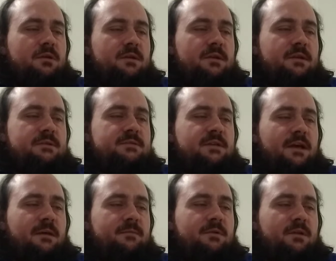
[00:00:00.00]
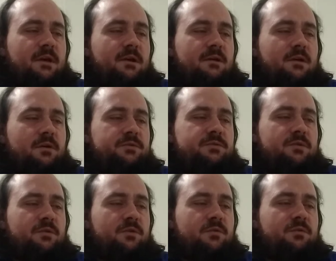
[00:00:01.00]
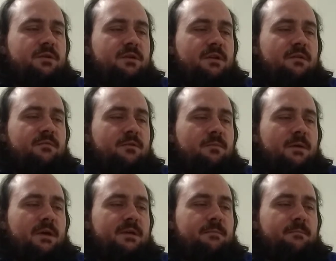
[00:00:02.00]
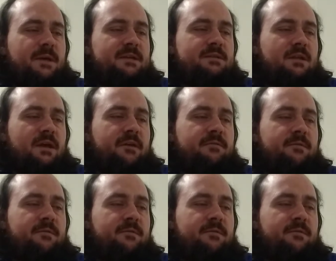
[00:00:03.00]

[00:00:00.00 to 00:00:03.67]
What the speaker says: It's time to let go so you can live your best life.